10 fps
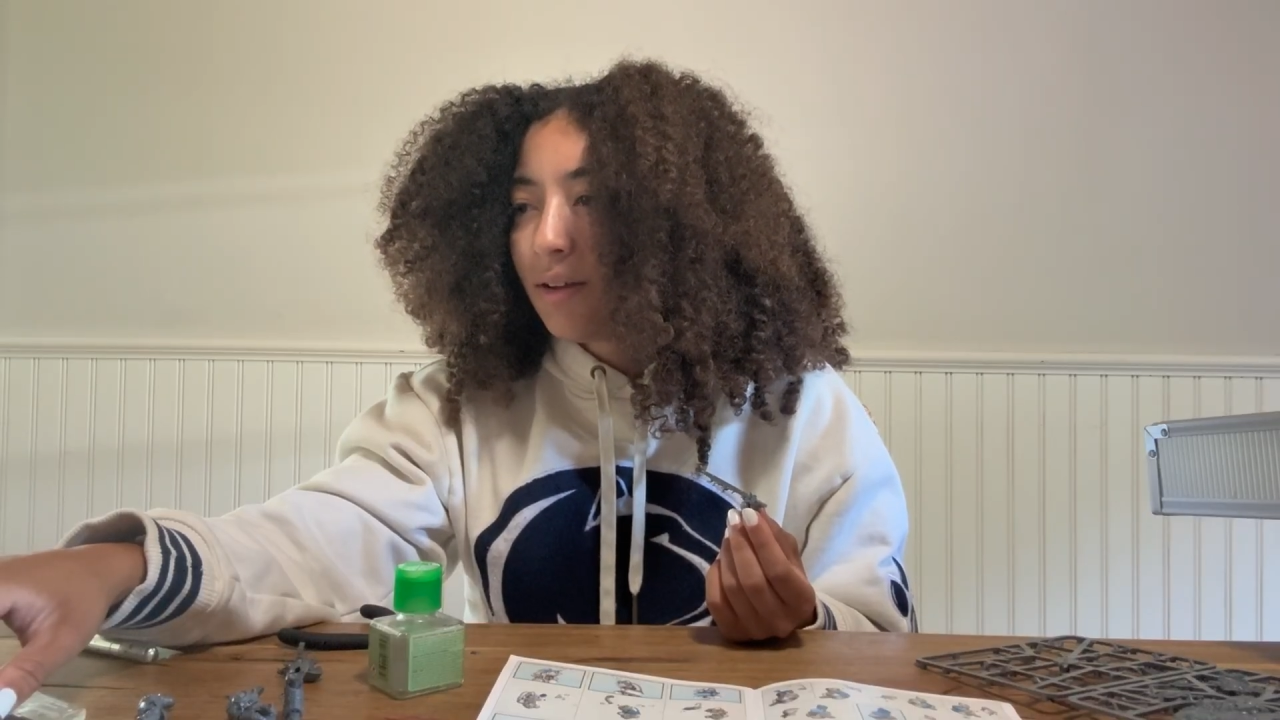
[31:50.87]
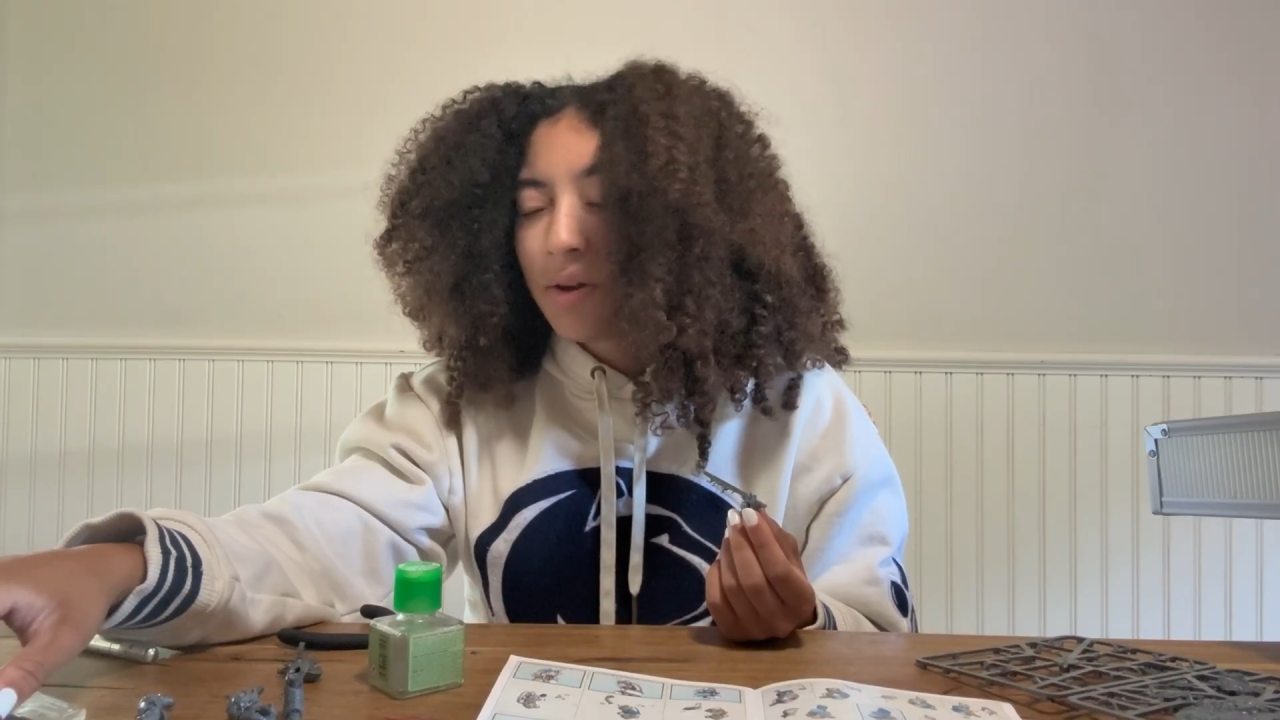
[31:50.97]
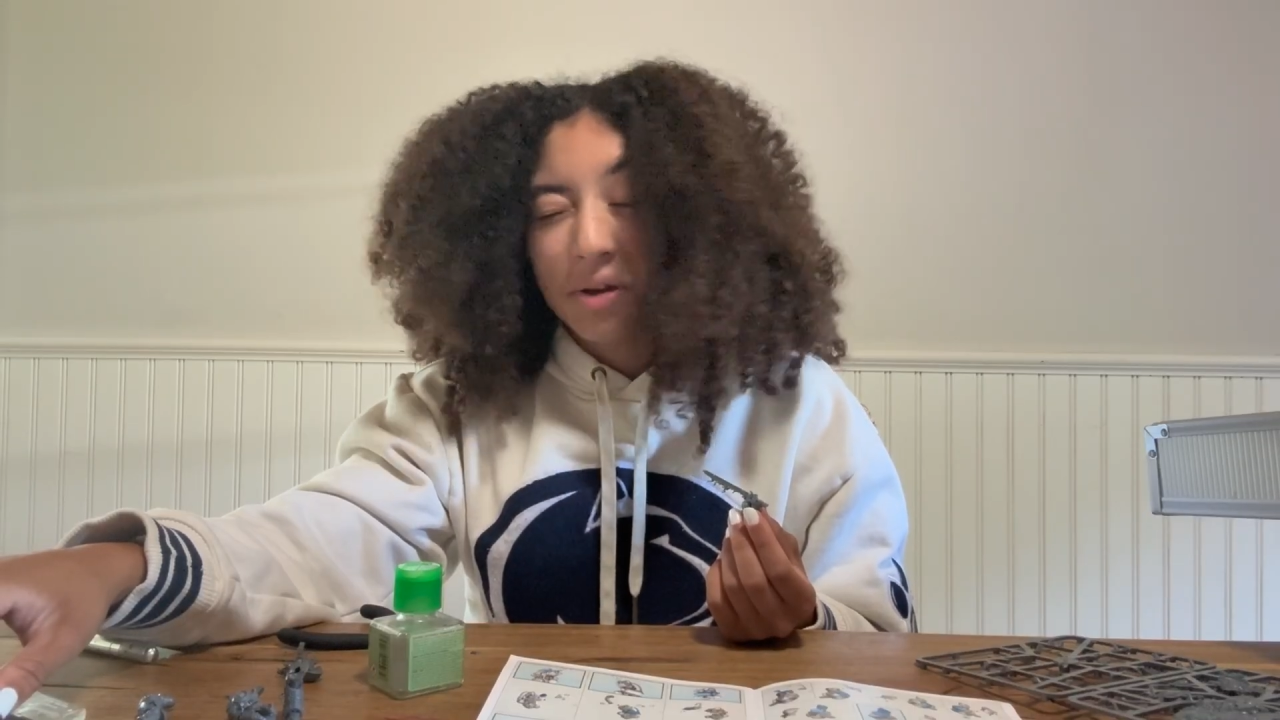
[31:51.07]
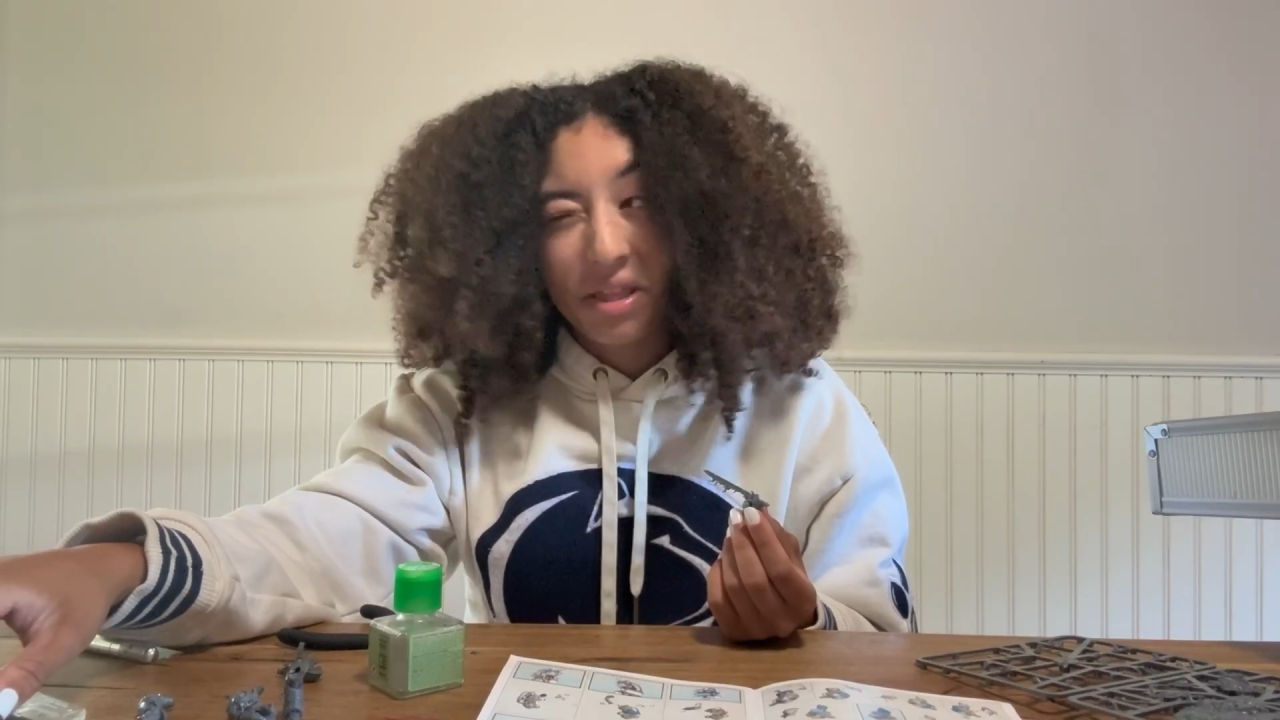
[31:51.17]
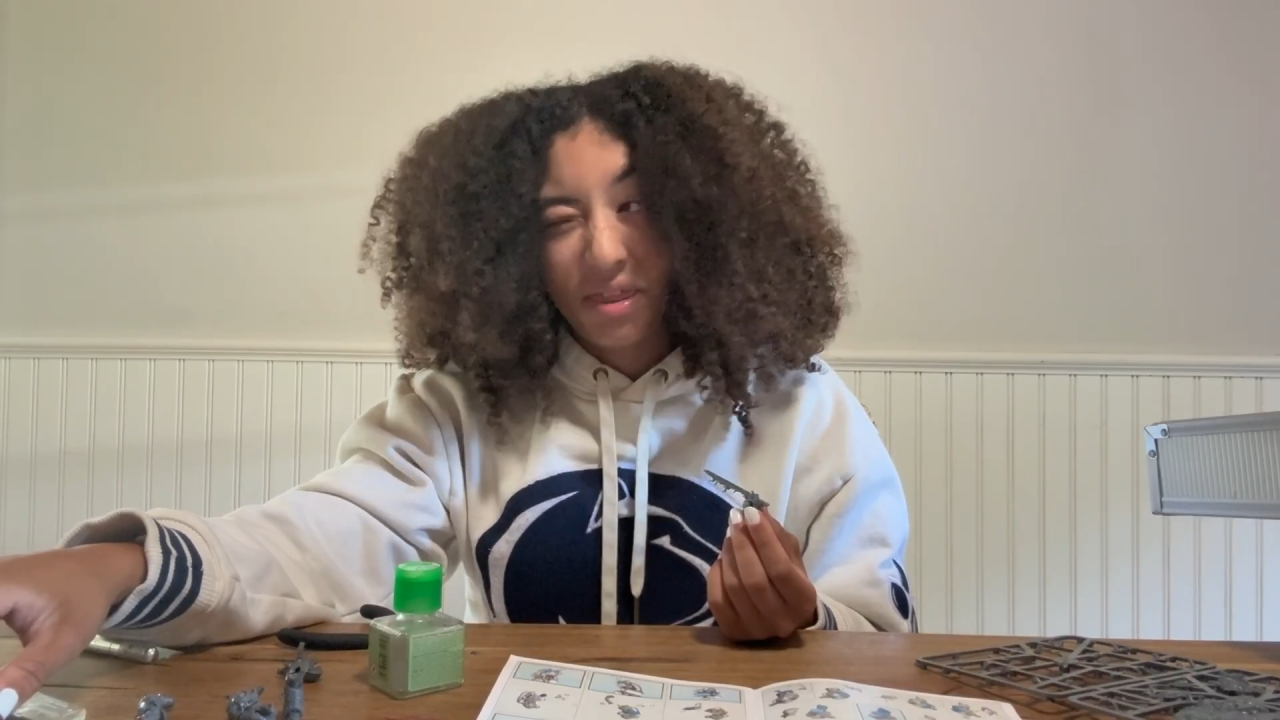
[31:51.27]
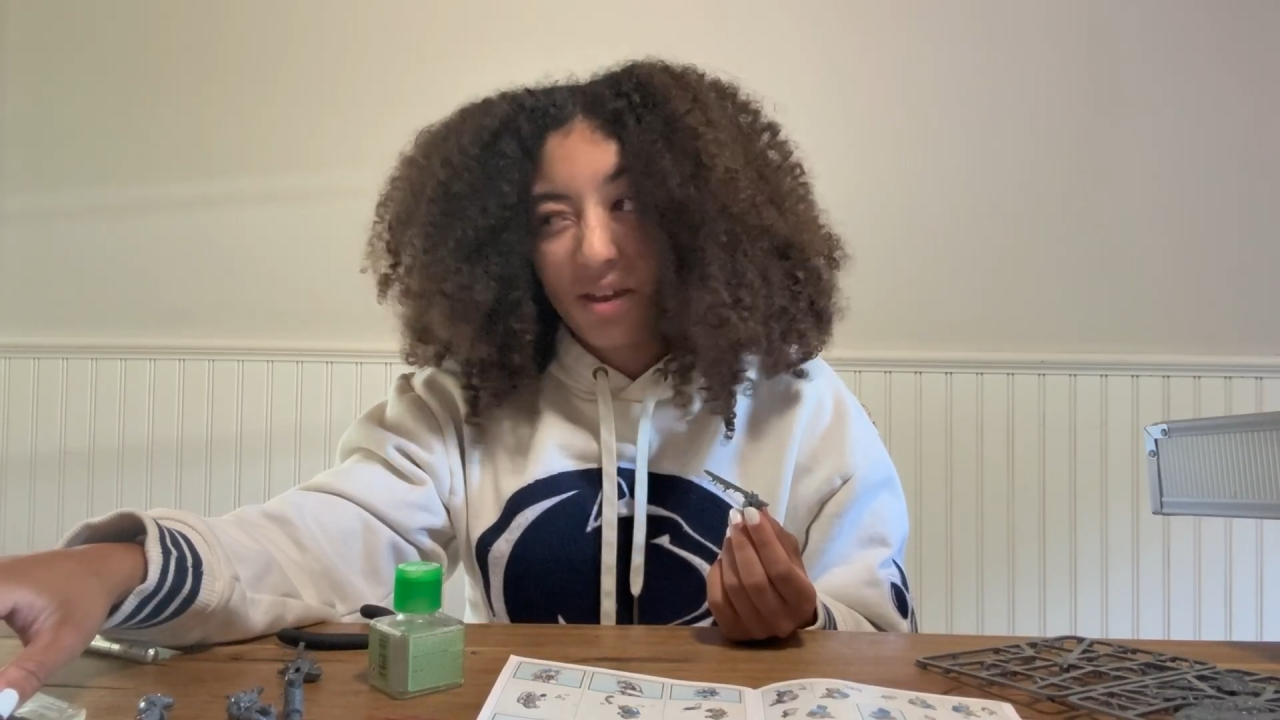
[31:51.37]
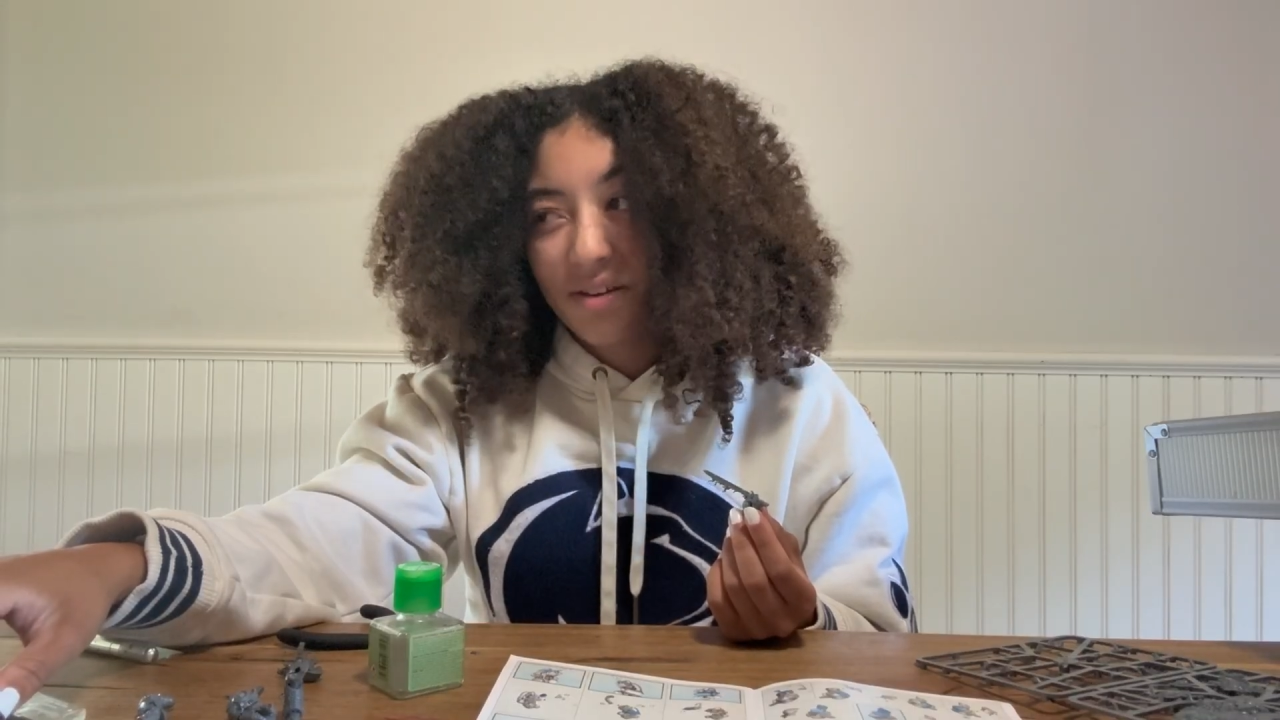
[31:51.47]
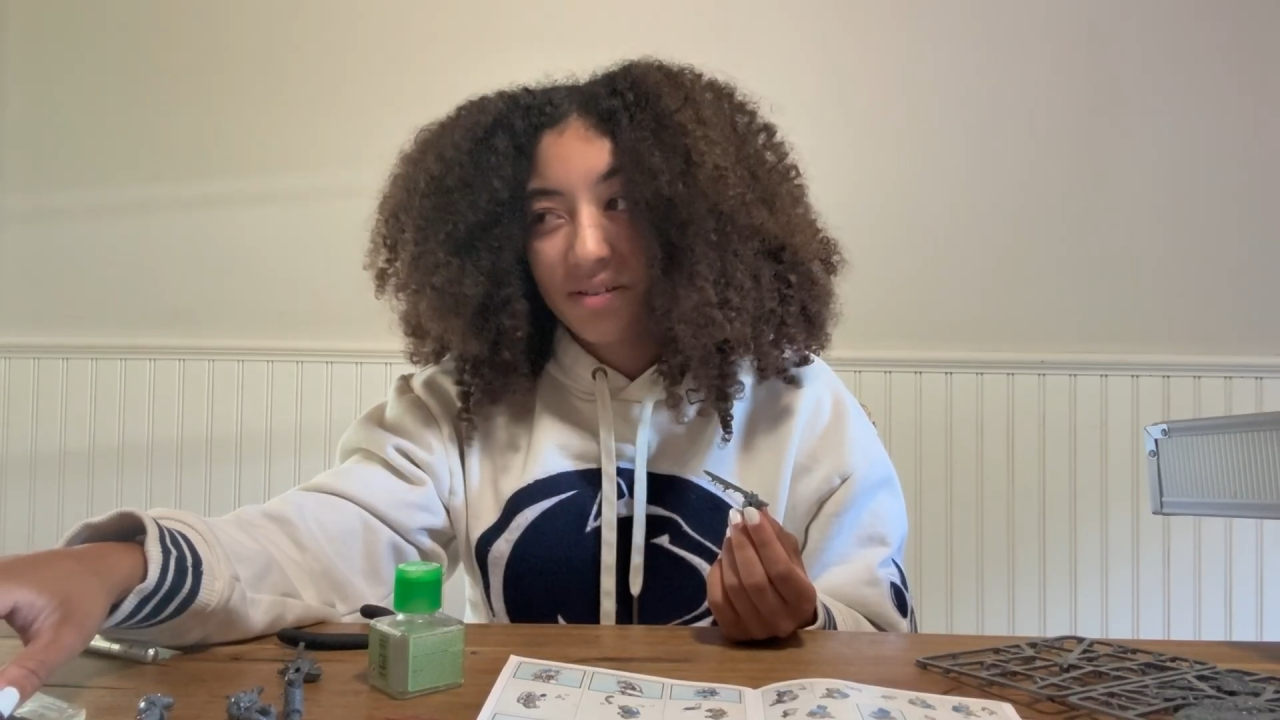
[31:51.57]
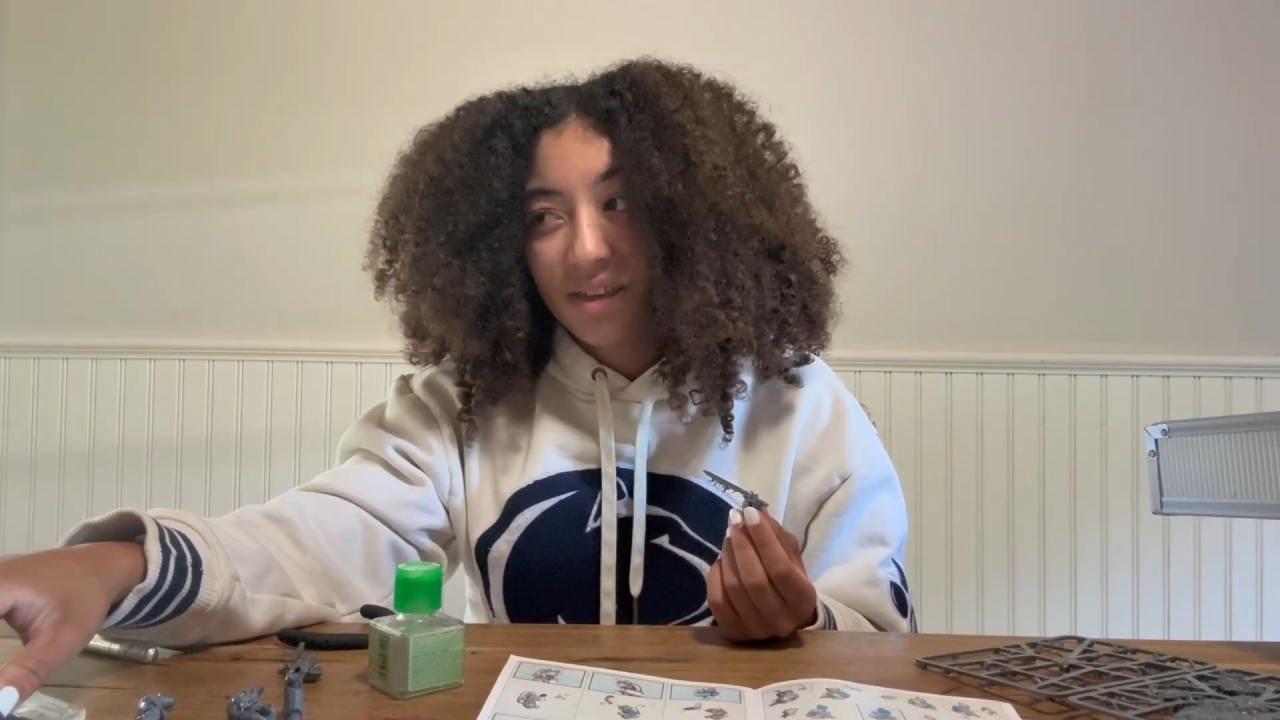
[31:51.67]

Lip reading: who I think are